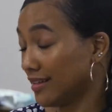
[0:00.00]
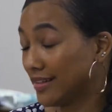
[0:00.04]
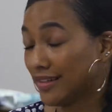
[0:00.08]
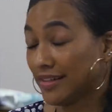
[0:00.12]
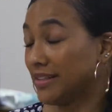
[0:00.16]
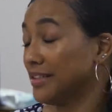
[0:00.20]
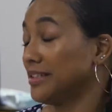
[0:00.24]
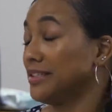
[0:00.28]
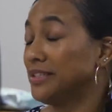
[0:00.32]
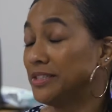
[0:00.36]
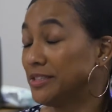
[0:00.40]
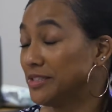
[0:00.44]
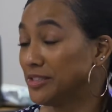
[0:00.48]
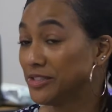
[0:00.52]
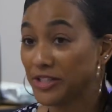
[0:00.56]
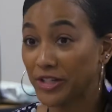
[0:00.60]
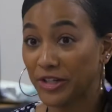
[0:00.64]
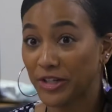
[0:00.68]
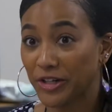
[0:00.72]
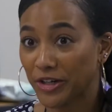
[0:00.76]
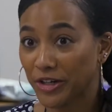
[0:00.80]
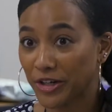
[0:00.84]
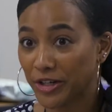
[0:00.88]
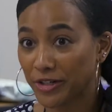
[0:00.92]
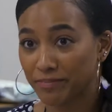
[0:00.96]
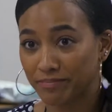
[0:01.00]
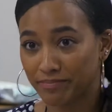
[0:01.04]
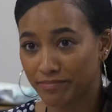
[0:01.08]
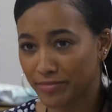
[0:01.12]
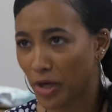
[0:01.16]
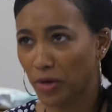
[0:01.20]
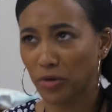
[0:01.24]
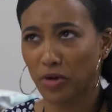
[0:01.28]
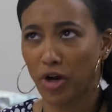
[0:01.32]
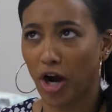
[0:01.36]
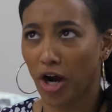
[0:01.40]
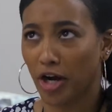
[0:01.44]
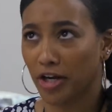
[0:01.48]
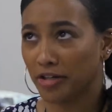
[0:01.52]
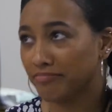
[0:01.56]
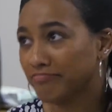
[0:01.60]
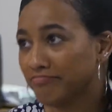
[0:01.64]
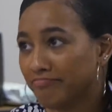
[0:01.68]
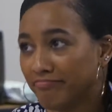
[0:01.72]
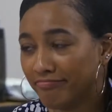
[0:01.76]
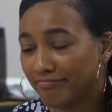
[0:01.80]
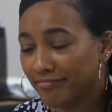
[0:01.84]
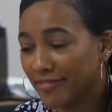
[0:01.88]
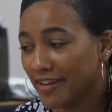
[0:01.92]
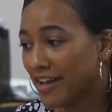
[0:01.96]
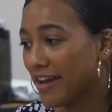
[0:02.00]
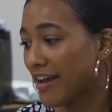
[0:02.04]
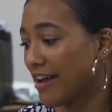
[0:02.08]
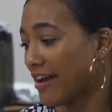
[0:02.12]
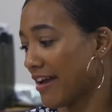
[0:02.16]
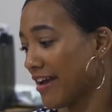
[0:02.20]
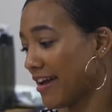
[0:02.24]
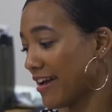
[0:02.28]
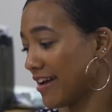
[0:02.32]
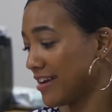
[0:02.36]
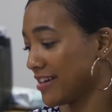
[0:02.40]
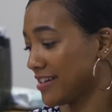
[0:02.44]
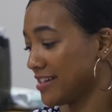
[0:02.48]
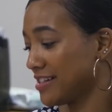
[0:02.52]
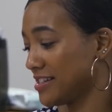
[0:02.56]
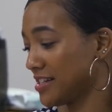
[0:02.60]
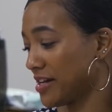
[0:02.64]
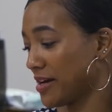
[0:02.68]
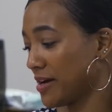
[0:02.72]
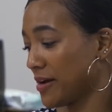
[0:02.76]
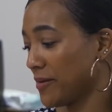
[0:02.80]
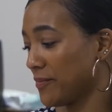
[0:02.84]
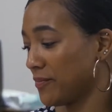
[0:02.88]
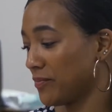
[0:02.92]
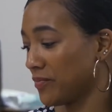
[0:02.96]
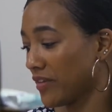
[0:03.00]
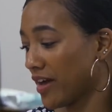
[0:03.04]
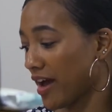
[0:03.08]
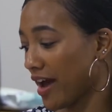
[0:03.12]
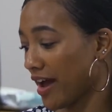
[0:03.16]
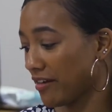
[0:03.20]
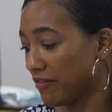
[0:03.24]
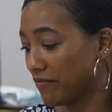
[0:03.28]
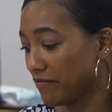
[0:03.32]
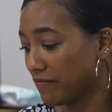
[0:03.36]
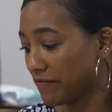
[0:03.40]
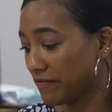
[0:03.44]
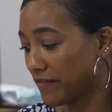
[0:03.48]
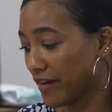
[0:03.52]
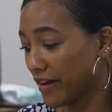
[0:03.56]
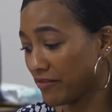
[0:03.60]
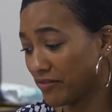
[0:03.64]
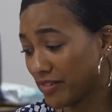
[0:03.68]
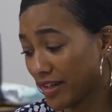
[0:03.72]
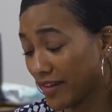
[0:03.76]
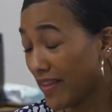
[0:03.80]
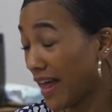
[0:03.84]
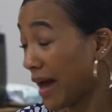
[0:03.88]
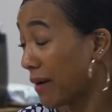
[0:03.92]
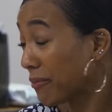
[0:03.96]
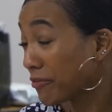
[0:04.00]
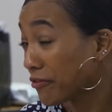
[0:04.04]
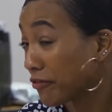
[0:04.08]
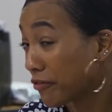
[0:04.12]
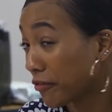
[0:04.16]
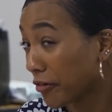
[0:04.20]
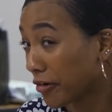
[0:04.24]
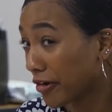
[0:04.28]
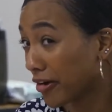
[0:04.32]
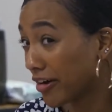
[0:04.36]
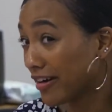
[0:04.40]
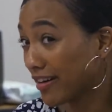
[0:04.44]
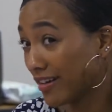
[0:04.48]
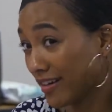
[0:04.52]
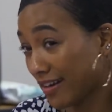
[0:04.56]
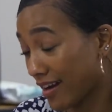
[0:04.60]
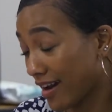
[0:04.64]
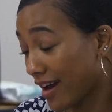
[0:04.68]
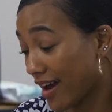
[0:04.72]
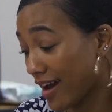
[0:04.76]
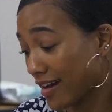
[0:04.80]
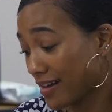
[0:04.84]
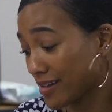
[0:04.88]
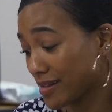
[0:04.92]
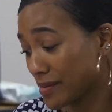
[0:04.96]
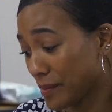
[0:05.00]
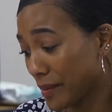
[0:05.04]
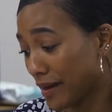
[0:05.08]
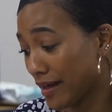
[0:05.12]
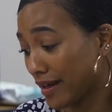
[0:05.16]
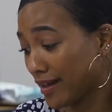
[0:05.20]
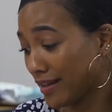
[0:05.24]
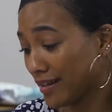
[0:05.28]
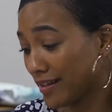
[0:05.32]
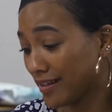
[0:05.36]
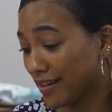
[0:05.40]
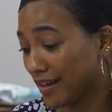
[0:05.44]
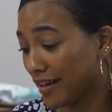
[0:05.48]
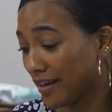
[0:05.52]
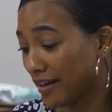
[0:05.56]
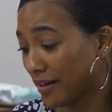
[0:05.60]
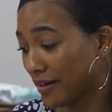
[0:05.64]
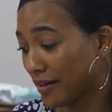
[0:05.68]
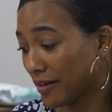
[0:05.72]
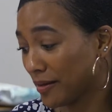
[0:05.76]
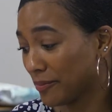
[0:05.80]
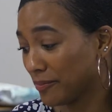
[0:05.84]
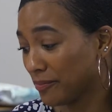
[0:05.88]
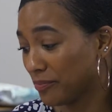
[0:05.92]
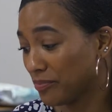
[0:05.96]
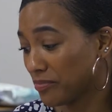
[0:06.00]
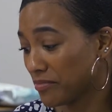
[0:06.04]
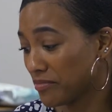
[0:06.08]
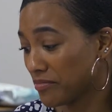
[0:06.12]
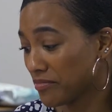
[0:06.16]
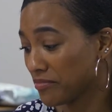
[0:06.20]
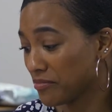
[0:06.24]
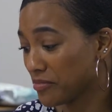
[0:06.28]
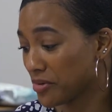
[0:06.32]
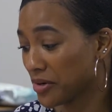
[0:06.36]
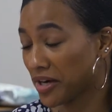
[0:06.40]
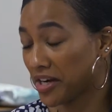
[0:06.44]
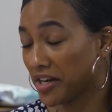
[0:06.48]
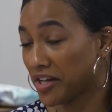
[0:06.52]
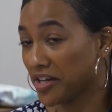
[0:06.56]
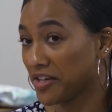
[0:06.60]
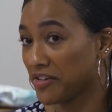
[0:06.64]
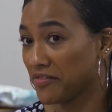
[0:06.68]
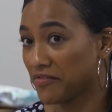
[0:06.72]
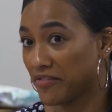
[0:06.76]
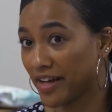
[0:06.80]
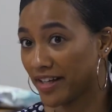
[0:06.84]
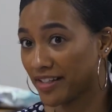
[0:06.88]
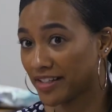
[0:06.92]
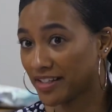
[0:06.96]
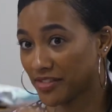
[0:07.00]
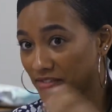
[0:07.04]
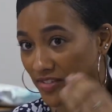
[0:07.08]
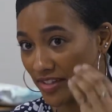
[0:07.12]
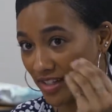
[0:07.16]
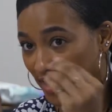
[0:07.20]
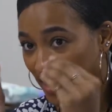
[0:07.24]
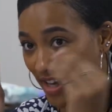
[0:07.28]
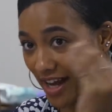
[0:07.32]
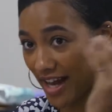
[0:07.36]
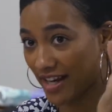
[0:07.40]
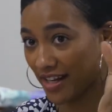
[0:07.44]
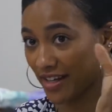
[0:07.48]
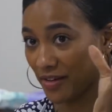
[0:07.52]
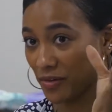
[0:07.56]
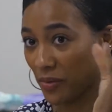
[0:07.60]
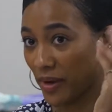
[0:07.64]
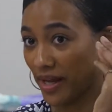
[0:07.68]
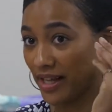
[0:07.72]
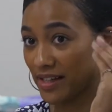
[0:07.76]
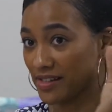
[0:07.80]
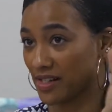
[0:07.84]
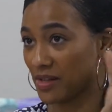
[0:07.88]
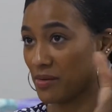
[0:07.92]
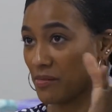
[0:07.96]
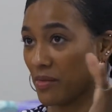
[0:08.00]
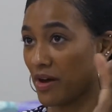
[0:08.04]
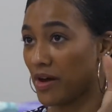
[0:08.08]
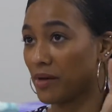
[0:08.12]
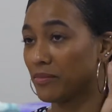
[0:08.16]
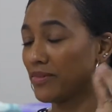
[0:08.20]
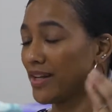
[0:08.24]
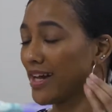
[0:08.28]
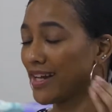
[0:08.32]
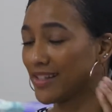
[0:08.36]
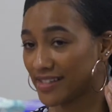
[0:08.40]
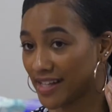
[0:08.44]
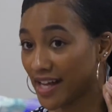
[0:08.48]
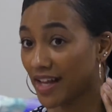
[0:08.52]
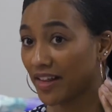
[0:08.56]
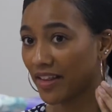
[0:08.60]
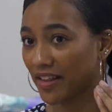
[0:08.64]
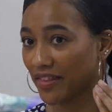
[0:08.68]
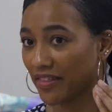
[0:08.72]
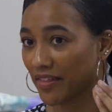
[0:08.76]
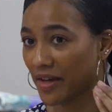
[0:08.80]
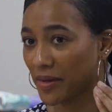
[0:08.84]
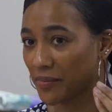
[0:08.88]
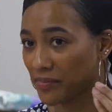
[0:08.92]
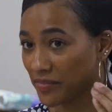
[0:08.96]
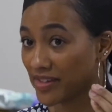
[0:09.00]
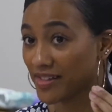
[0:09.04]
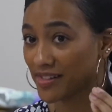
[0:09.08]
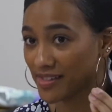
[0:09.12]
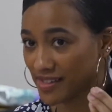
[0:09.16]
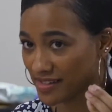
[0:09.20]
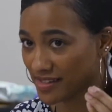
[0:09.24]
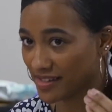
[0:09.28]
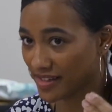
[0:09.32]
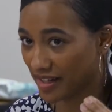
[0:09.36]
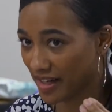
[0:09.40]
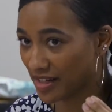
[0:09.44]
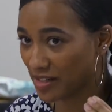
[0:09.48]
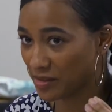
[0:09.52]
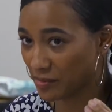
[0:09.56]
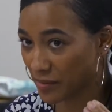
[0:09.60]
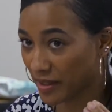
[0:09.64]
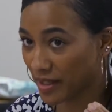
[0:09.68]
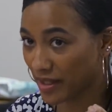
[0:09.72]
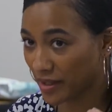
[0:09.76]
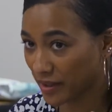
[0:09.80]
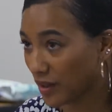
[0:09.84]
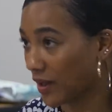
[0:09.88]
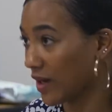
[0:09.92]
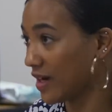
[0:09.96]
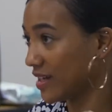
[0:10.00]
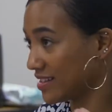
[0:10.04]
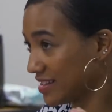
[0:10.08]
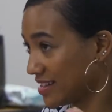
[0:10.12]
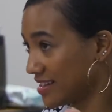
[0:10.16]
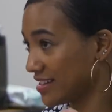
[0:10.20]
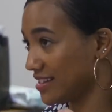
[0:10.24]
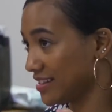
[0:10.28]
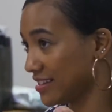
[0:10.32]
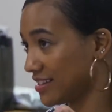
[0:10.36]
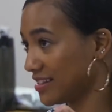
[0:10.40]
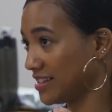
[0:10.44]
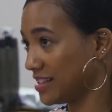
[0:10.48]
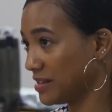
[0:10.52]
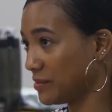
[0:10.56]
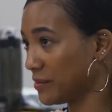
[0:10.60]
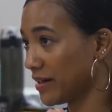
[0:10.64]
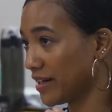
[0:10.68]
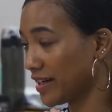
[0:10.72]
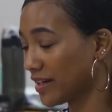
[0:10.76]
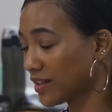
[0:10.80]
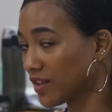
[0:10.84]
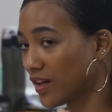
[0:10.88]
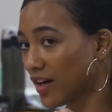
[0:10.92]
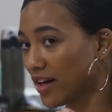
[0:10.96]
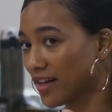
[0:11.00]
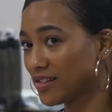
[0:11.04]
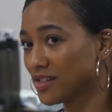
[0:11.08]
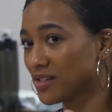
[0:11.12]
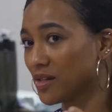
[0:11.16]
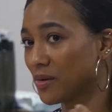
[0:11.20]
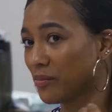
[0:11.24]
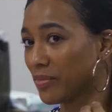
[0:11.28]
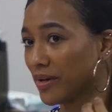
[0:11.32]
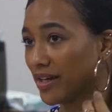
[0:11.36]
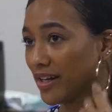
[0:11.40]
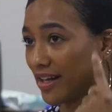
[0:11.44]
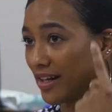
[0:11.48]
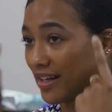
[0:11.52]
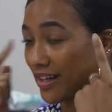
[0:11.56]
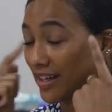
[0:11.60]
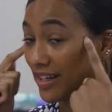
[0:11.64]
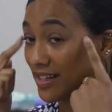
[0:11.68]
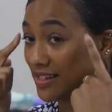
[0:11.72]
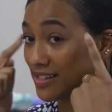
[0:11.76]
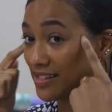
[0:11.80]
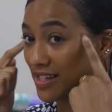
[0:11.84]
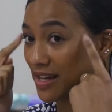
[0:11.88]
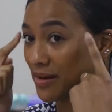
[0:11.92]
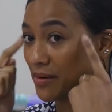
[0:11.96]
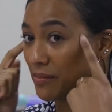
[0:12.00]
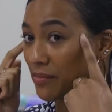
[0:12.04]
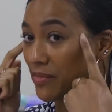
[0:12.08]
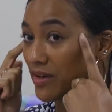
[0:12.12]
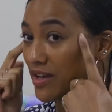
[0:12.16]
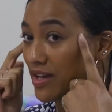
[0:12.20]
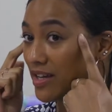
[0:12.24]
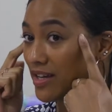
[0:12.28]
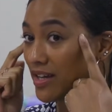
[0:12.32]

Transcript: note card. And I've done that before, and it has been pretty effective. It kind of wakes them up, not telling them this is an independent clause, this is the dependent clause, but it gets them